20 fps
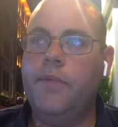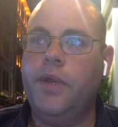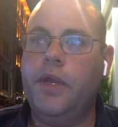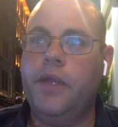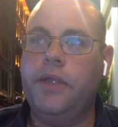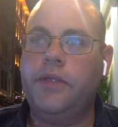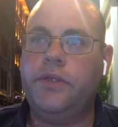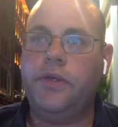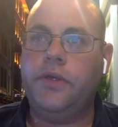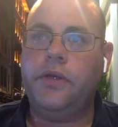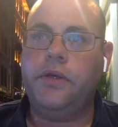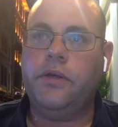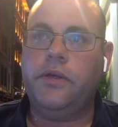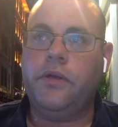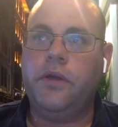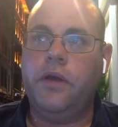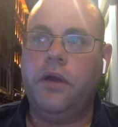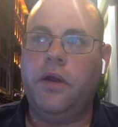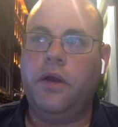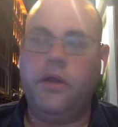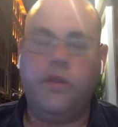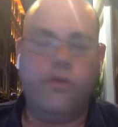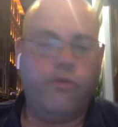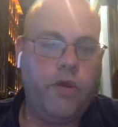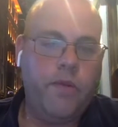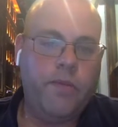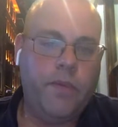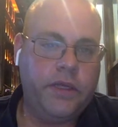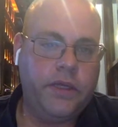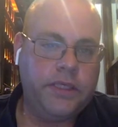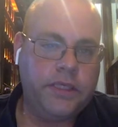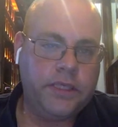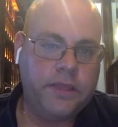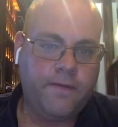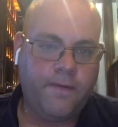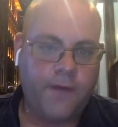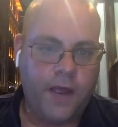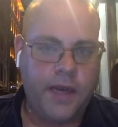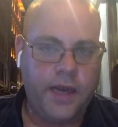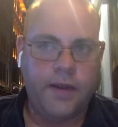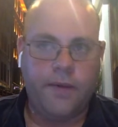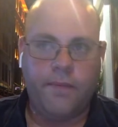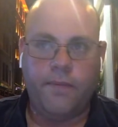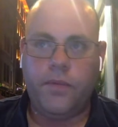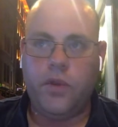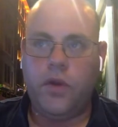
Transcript: it took a good 3 months to find them.